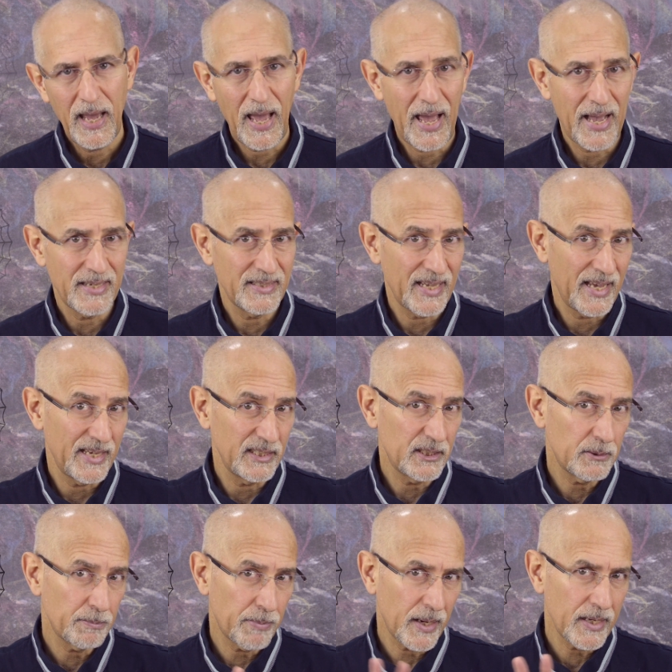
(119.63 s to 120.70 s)
as a
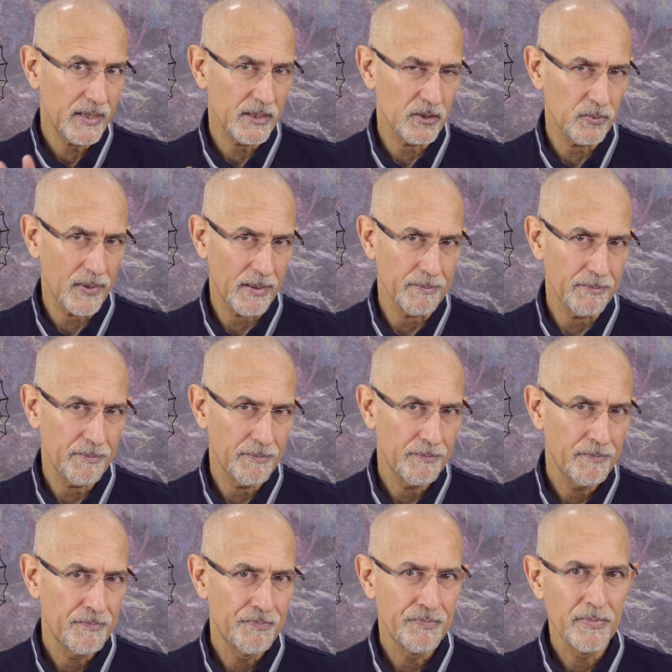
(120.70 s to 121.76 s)
spider's web.
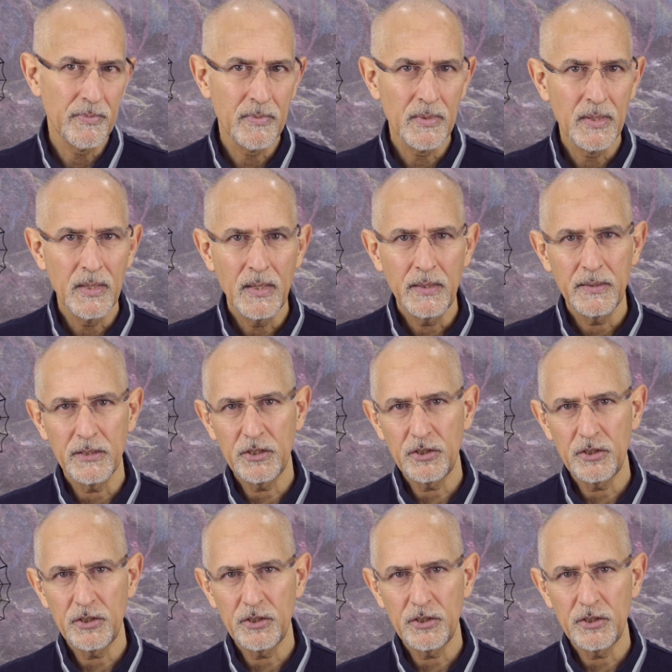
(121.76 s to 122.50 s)
The